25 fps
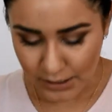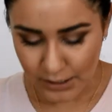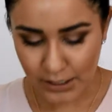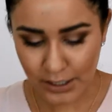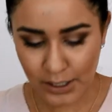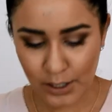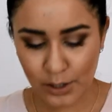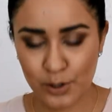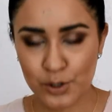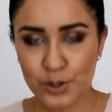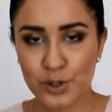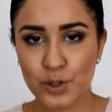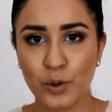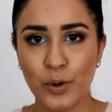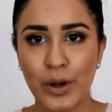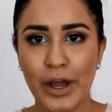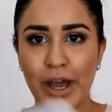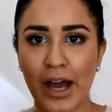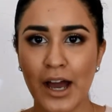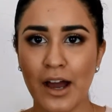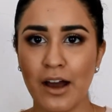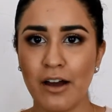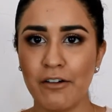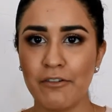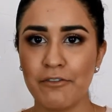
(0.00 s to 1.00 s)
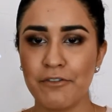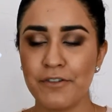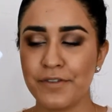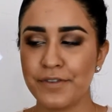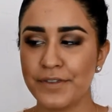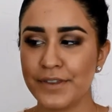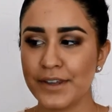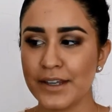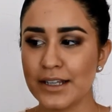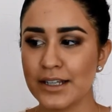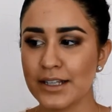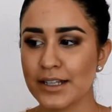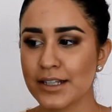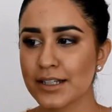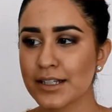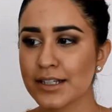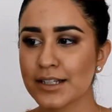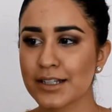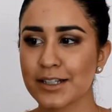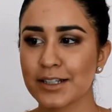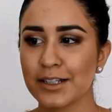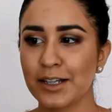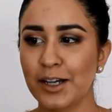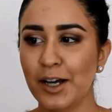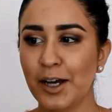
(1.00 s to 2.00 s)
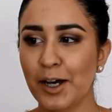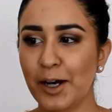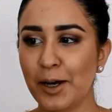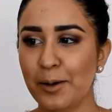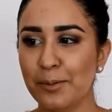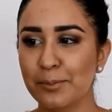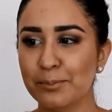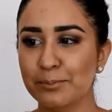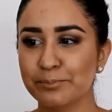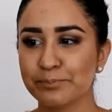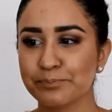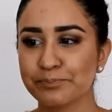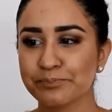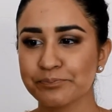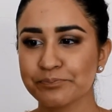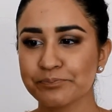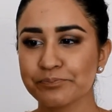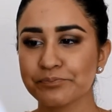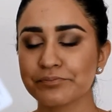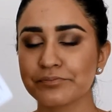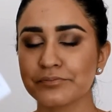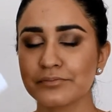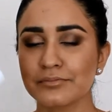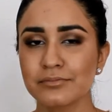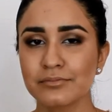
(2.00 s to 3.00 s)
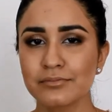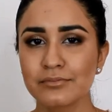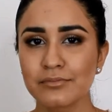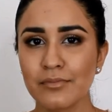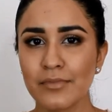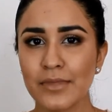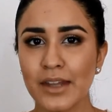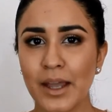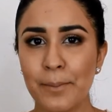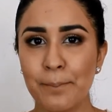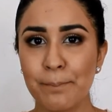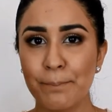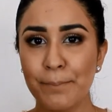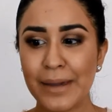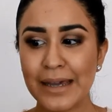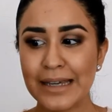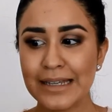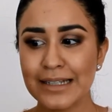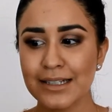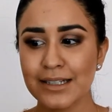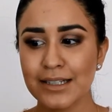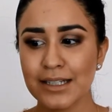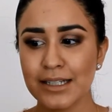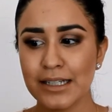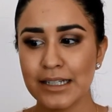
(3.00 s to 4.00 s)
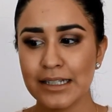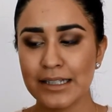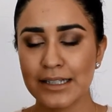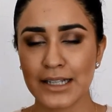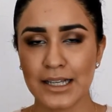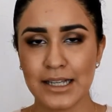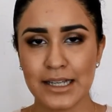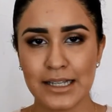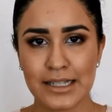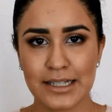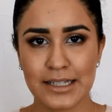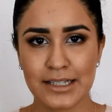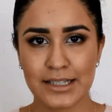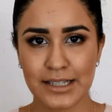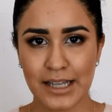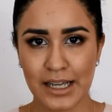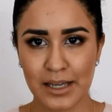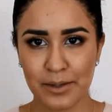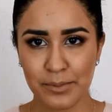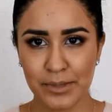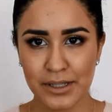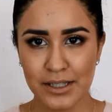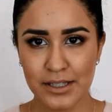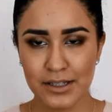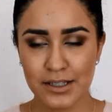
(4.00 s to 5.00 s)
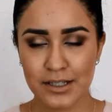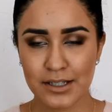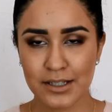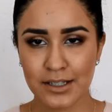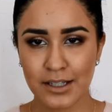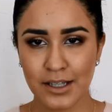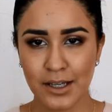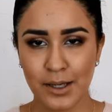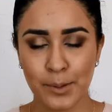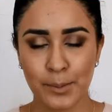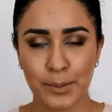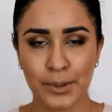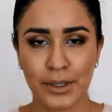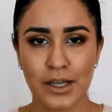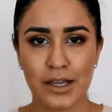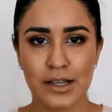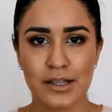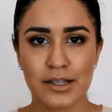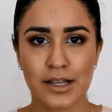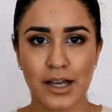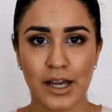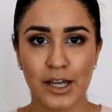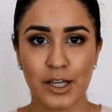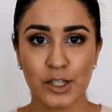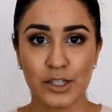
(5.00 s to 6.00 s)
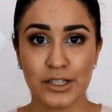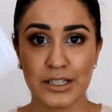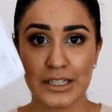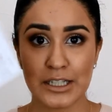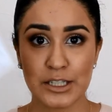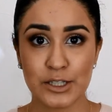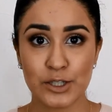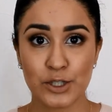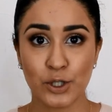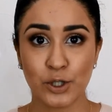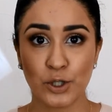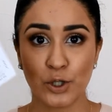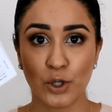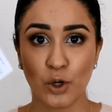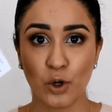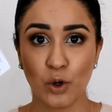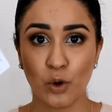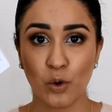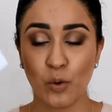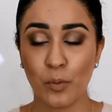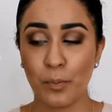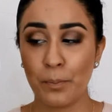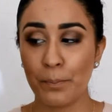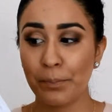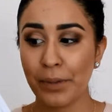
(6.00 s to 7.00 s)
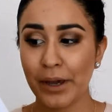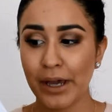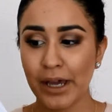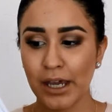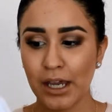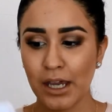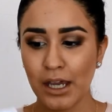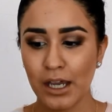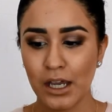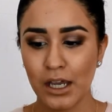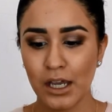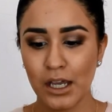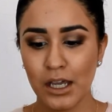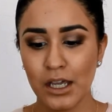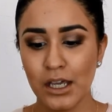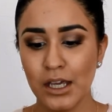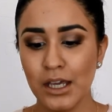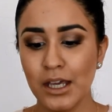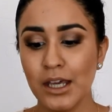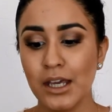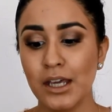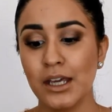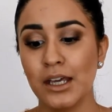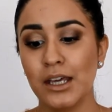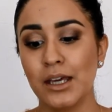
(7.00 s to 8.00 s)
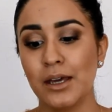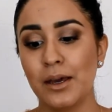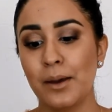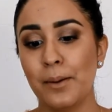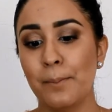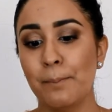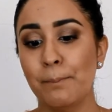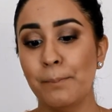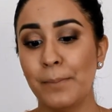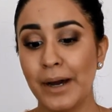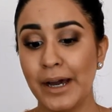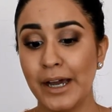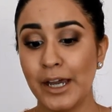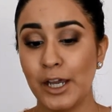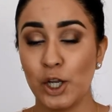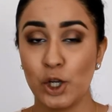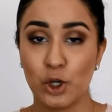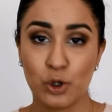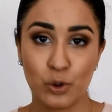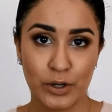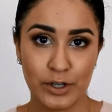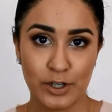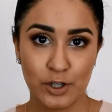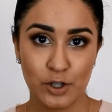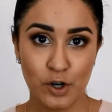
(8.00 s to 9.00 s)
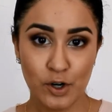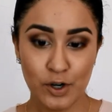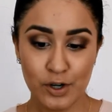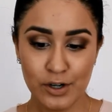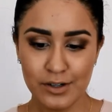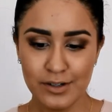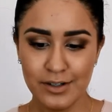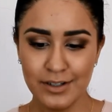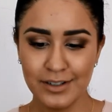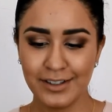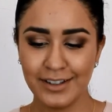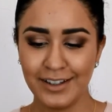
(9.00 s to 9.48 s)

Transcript: I also have this um, Macy's statement because I need to go pay my credit card.